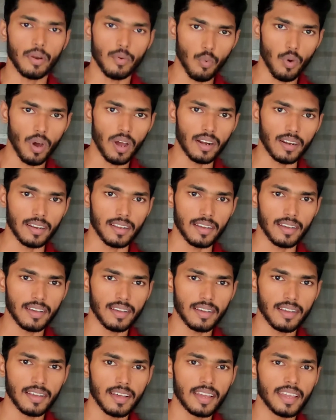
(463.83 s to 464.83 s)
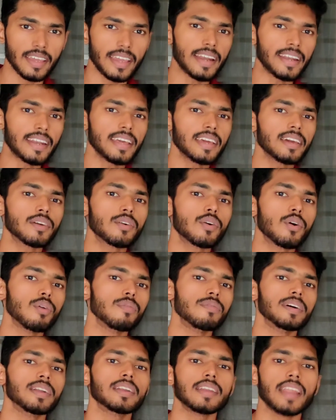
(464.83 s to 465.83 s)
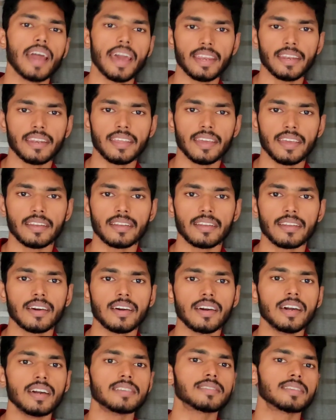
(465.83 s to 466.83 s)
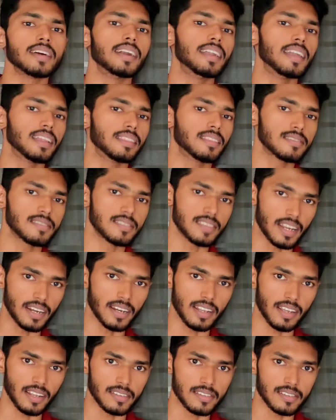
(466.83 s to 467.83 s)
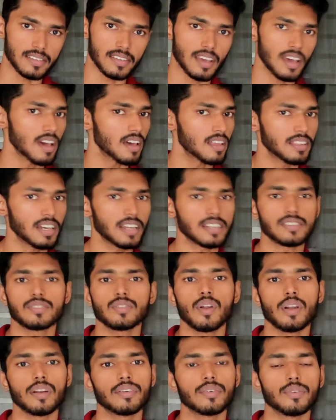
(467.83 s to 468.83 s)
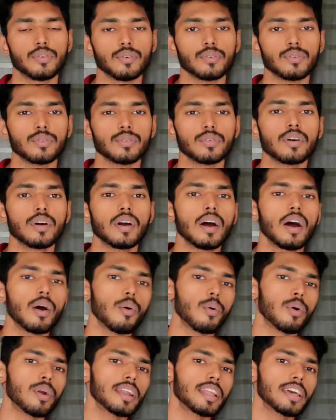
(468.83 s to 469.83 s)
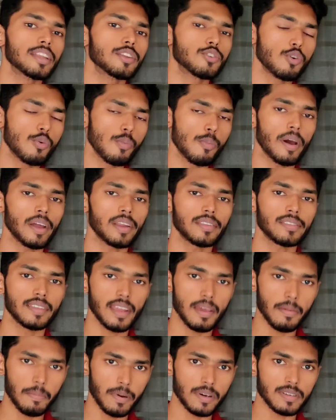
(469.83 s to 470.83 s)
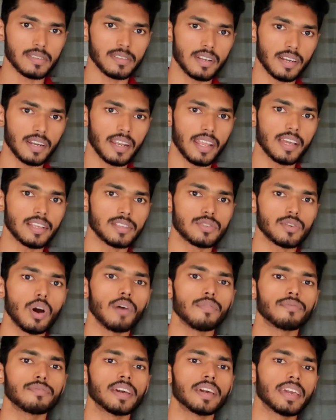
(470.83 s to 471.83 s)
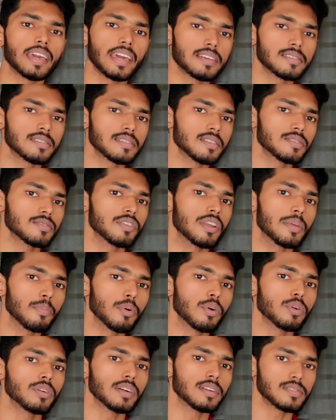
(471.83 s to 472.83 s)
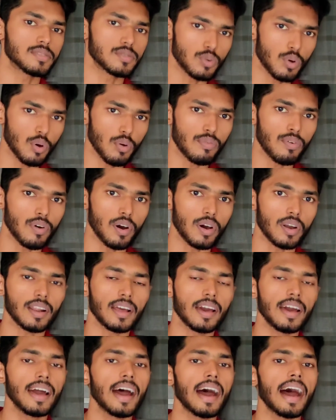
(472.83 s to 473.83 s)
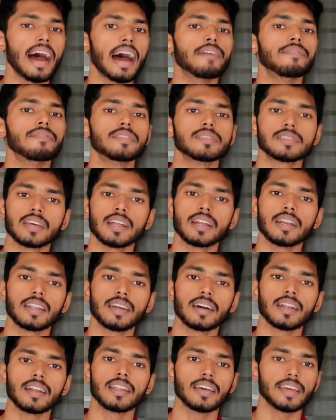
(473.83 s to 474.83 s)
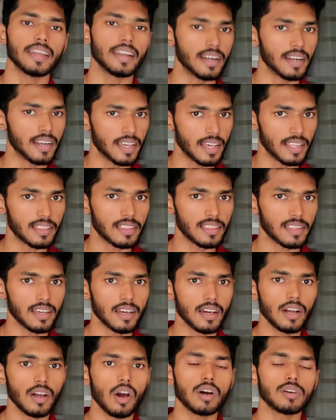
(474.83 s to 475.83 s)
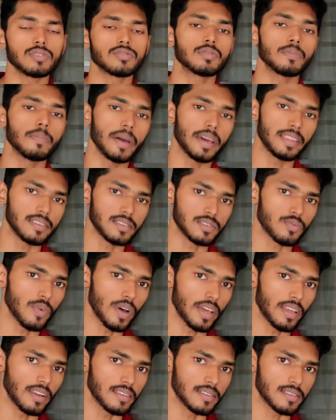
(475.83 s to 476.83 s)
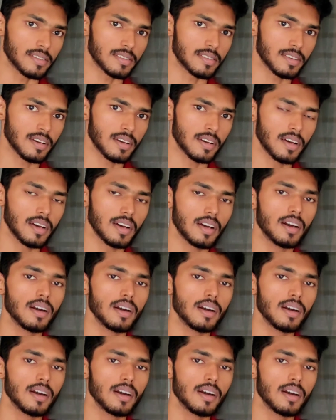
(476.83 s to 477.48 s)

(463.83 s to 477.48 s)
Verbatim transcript: number one getting COVID 19 is a death sentence. That's not true. Only 2.3% of the cases reported so far have resulted in death caused by this virus.